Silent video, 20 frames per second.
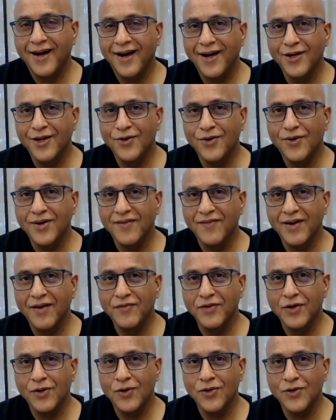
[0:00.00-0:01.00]
you don't even have
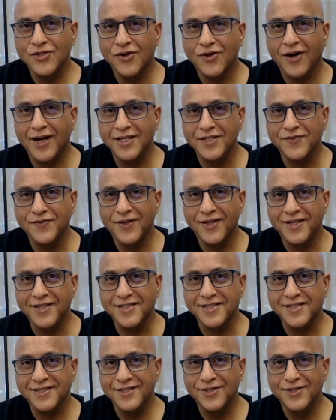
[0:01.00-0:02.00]
to close your eyes for
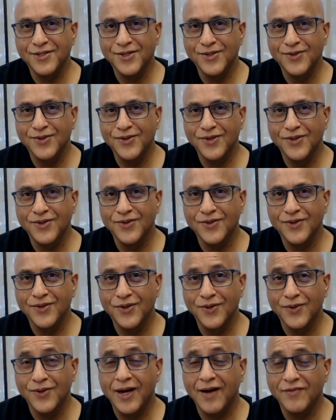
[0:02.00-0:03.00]
this. You
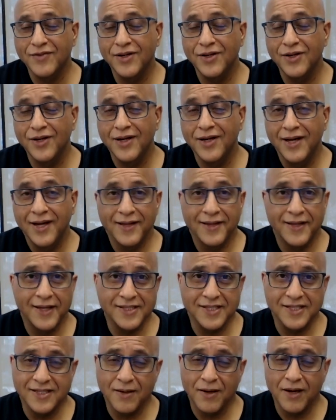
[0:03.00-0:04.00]
have to.
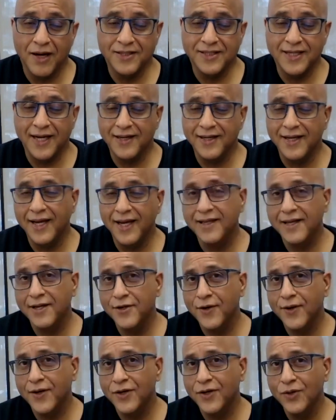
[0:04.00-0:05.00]
This is a technique that
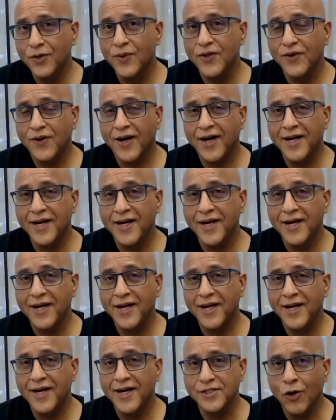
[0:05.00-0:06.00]
you can do with your eyes
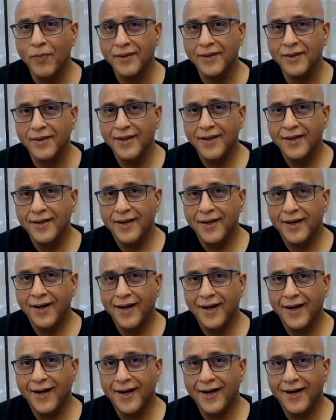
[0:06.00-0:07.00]
open,
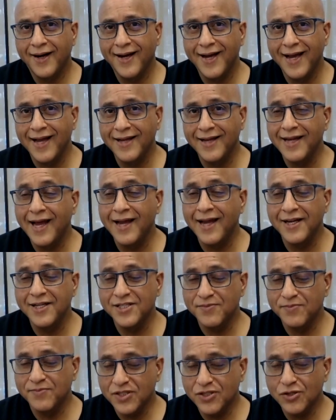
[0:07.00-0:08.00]
and
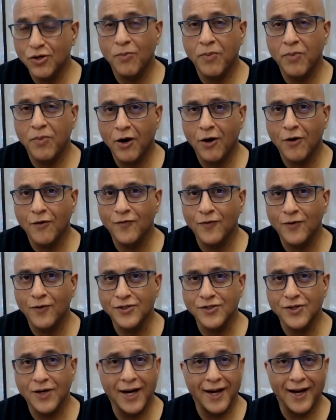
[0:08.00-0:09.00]
it's so powerful.
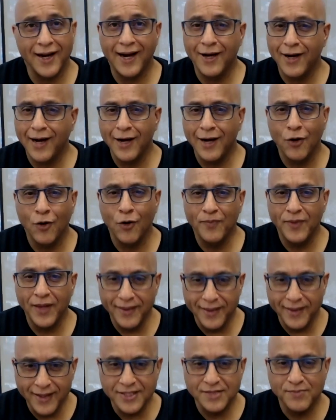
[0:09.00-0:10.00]
So I hope
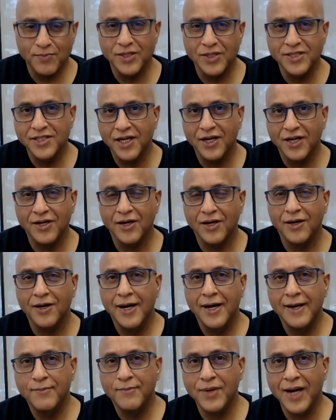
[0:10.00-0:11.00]
that this particular
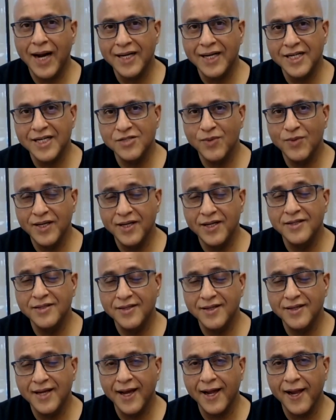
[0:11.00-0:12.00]
practice we did
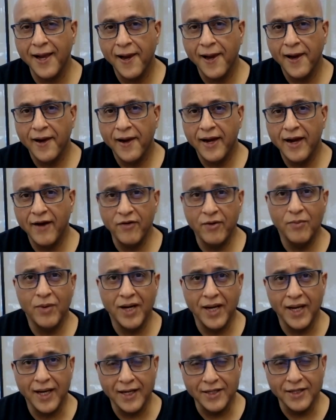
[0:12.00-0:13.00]
today,
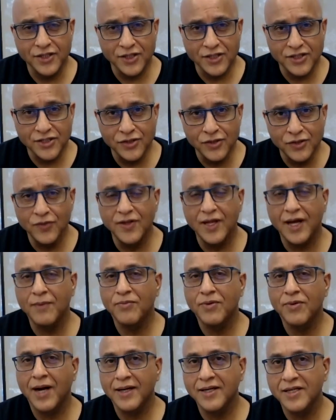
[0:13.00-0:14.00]
everybody can just do that
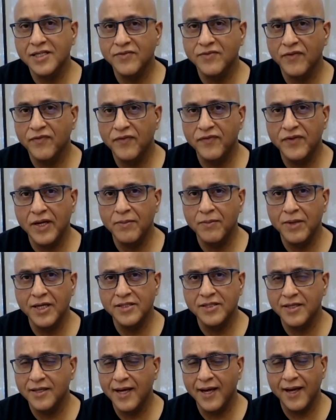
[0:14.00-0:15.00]
practice for 15
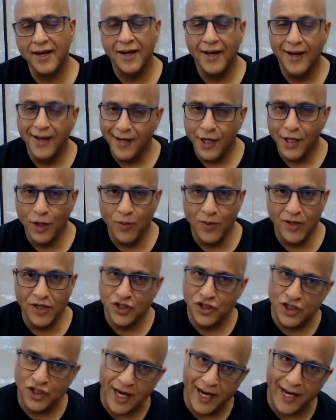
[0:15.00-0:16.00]
minutes a day. You will
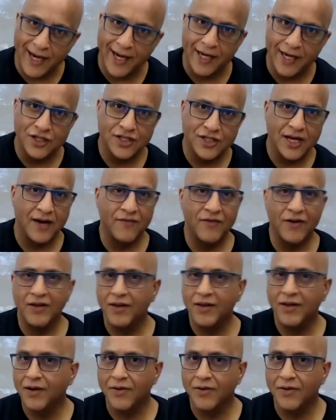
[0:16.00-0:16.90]
change everything